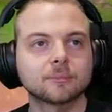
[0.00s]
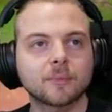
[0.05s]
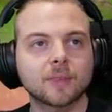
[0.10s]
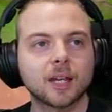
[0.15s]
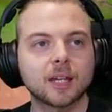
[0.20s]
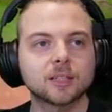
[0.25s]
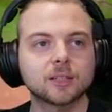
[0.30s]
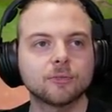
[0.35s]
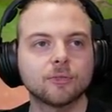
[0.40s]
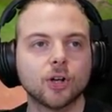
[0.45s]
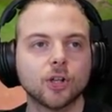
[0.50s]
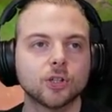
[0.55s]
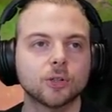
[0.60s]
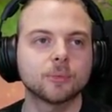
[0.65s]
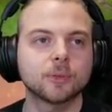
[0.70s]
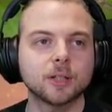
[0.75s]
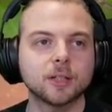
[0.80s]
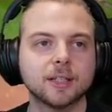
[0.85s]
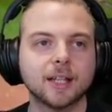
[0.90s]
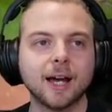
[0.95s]
Is the volume
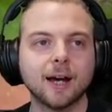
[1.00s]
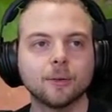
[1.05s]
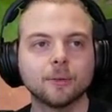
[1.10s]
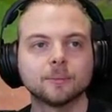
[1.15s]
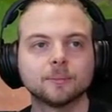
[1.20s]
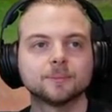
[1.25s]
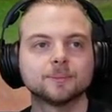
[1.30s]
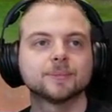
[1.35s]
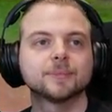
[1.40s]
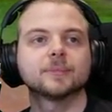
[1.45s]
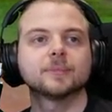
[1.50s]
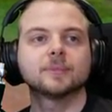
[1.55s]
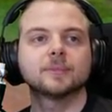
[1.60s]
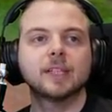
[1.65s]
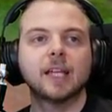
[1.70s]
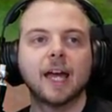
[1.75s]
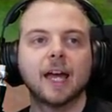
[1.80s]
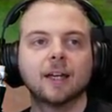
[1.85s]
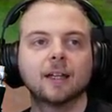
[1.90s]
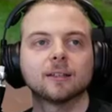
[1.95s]
good now?
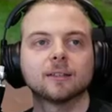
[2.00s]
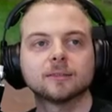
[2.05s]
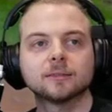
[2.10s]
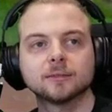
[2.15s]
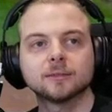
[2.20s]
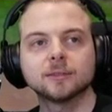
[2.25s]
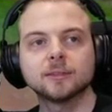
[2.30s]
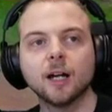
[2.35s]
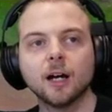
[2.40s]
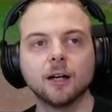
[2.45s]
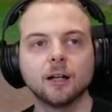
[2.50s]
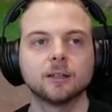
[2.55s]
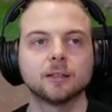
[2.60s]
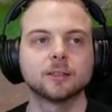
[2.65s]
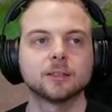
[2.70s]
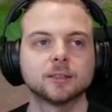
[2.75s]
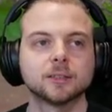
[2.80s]
Yeah? No?